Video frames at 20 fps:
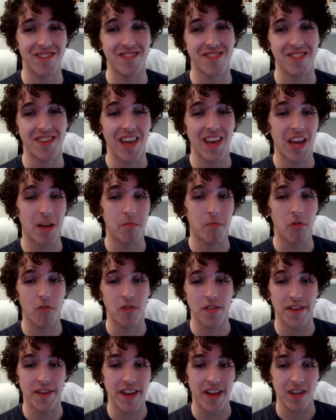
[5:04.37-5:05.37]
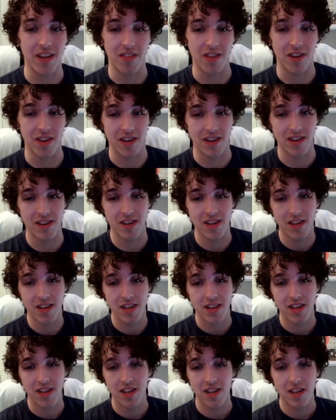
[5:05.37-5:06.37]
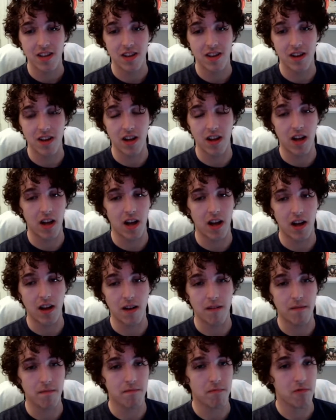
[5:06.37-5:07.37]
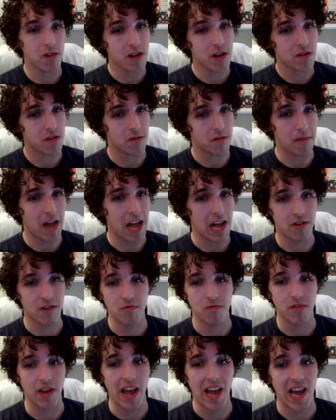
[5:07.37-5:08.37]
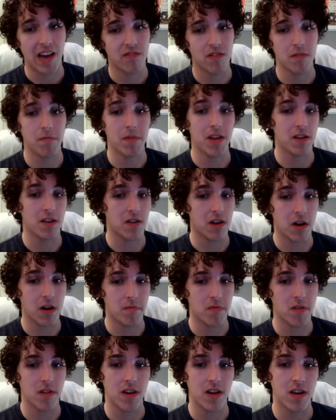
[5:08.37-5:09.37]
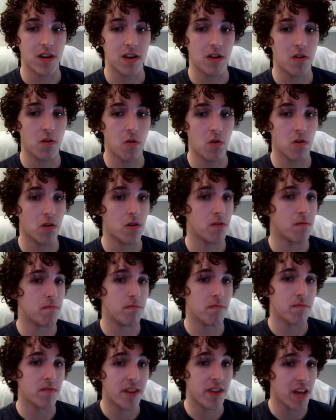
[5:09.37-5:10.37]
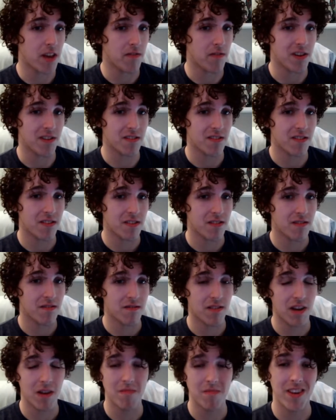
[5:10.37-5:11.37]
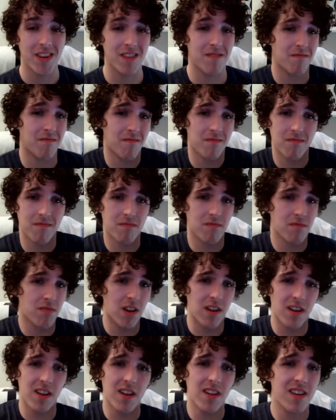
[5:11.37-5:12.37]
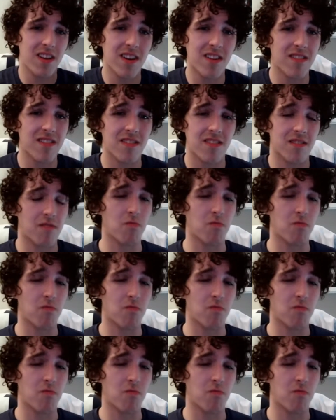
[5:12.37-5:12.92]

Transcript: to the game more than anything. Player of the match would have to be Ndombele or Davies. I mean, because